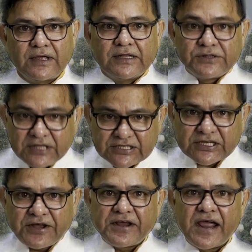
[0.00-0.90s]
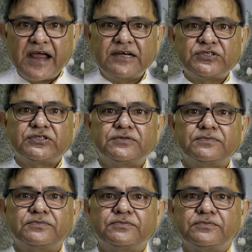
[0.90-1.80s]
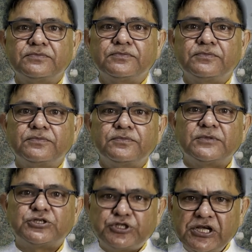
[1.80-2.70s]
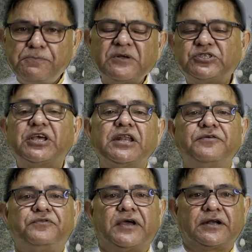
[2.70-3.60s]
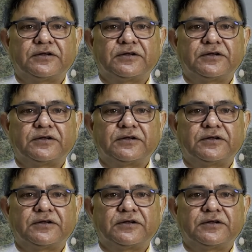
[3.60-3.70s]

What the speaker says: This creates the sheepskin effect,